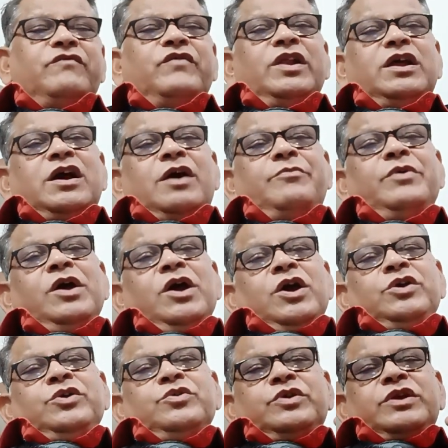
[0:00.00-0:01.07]
come.
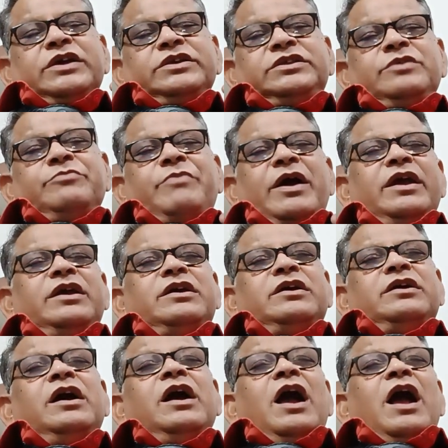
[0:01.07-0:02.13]
You touch the mic
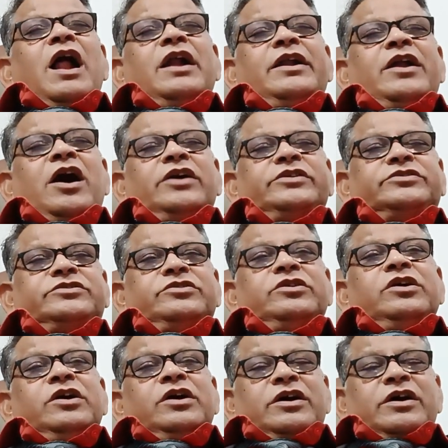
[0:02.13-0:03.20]
and ask,
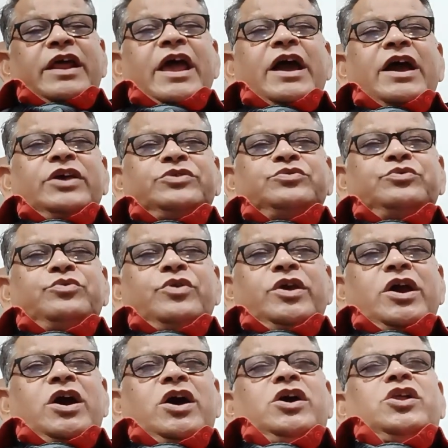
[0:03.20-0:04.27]
Raga
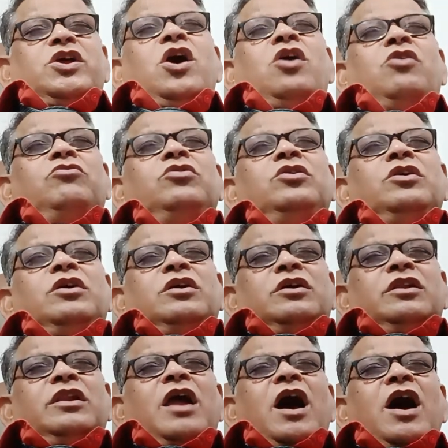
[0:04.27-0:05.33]
Surya Rao,
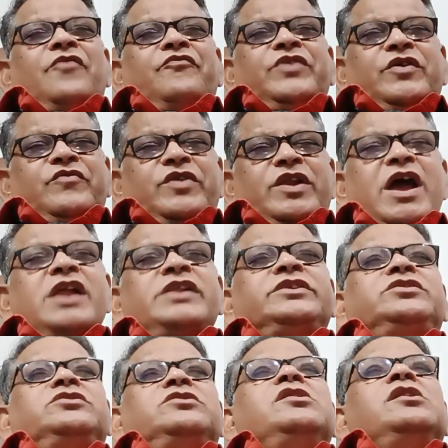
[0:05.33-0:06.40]
law of evidence,
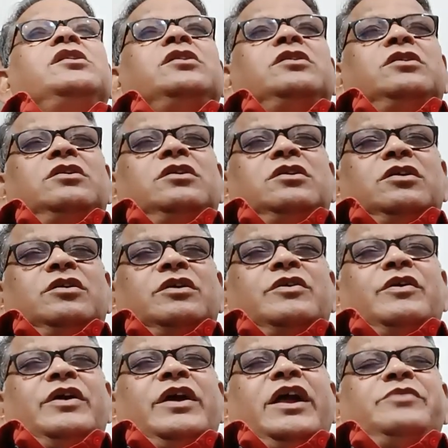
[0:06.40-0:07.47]

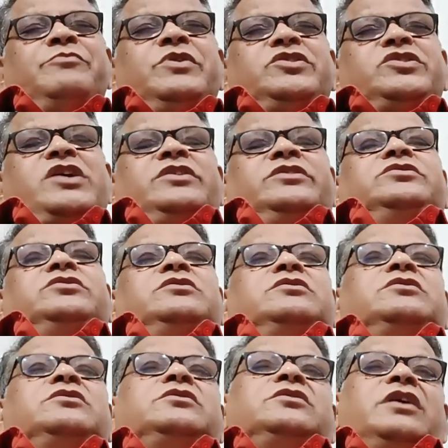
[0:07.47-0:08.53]
admissions,
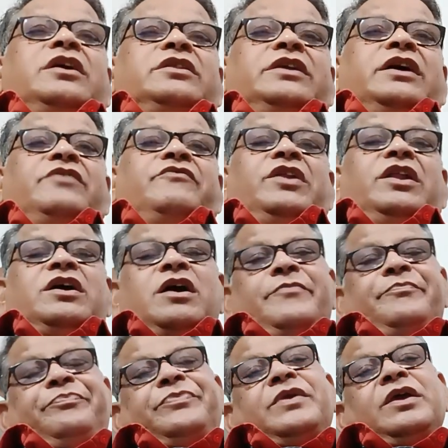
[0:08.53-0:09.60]
that will come.
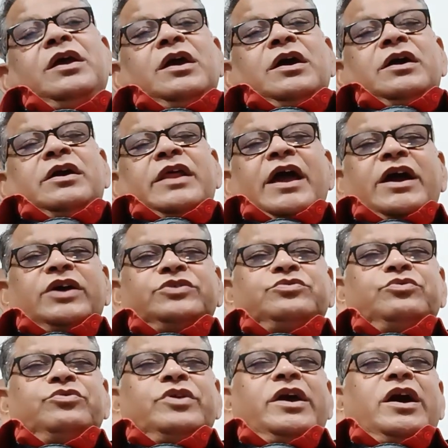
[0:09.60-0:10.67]
Raga
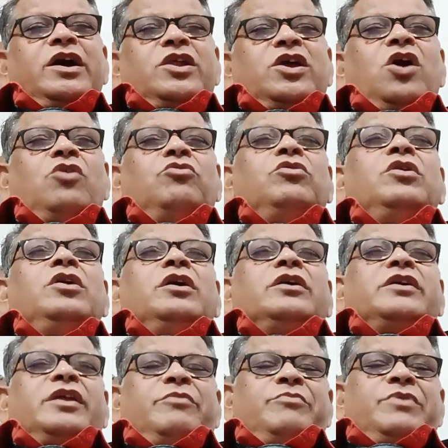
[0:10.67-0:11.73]
Surya Rao,
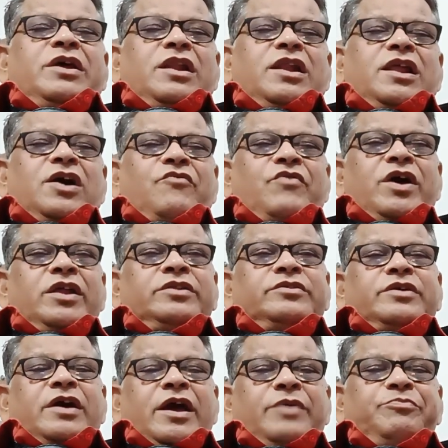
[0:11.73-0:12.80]
criminal law 1,
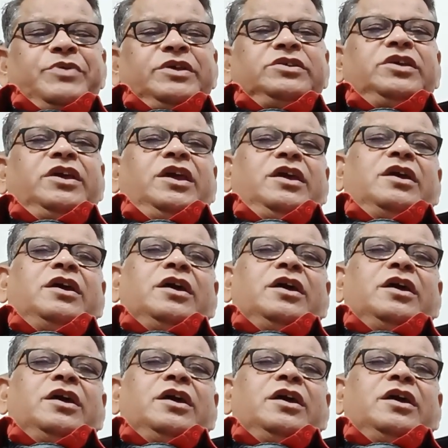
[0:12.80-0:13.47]
IPC,